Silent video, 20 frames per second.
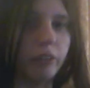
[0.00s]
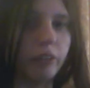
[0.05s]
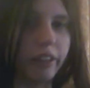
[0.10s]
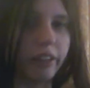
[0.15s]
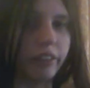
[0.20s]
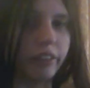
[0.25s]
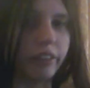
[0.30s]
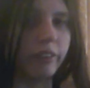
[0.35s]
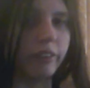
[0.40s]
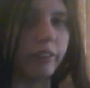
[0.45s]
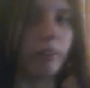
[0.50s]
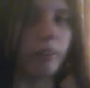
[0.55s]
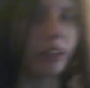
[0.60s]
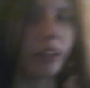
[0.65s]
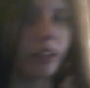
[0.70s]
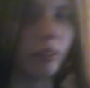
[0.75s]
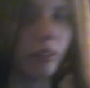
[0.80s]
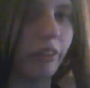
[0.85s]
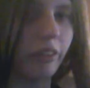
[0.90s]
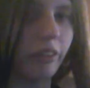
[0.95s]
like
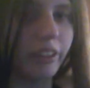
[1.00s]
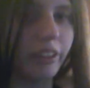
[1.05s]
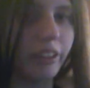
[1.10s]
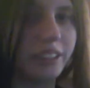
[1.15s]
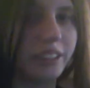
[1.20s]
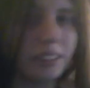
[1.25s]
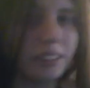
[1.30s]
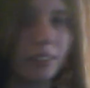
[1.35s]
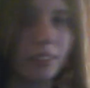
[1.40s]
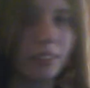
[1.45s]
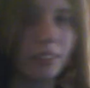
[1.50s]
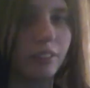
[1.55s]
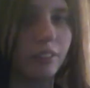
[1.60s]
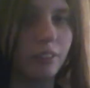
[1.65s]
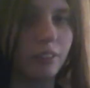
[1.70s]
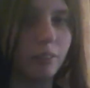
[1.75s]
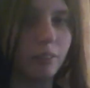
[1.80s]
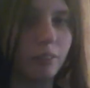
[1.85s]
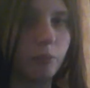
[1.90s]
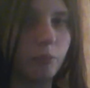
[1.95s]
like this
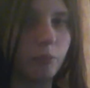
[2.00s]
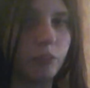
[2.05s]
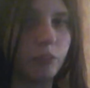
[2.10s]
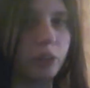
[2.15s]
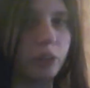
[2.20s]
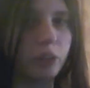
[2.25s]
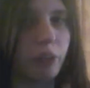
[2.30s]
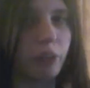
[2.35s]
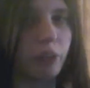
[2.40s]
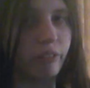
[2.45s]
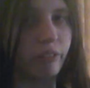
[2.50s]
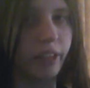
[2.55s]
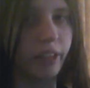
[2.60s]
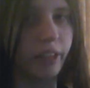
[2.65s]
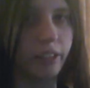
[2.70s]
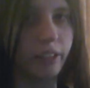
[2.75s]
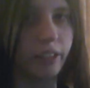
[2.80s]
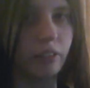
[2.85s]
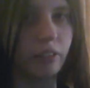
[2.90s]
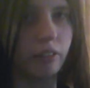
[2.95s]
to my
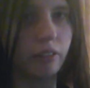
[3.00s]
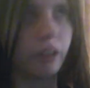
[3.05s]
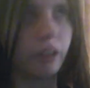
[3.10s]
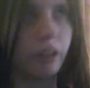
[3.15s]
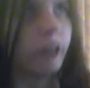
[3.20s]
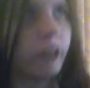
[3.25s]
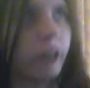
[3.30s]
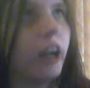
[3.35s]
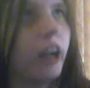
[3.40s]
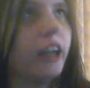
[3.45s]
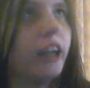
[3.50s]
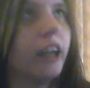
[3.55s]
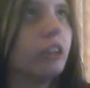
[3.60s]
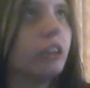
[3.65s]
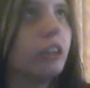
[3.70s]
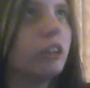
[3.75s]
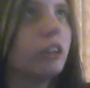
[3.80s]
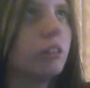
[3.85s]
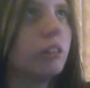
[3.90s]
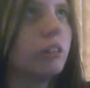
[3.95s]
right. Okay, I
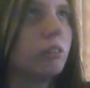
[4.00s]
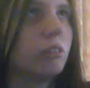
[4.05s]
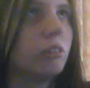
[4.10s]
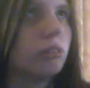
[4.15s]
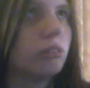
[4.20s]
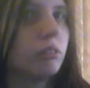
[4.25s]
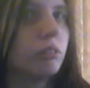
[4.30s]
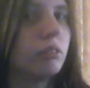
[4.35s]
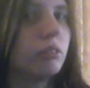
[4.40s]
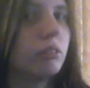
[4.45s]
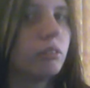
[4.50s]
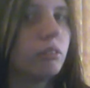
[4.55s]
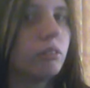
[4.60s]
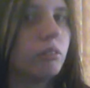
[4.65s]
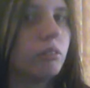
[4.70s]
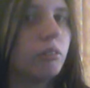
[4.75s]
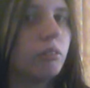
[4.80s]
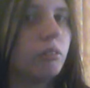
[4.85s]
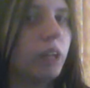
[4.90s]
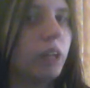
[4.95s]

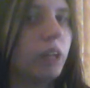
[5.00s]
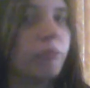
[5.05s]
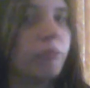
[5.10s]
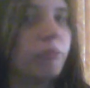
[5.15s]
am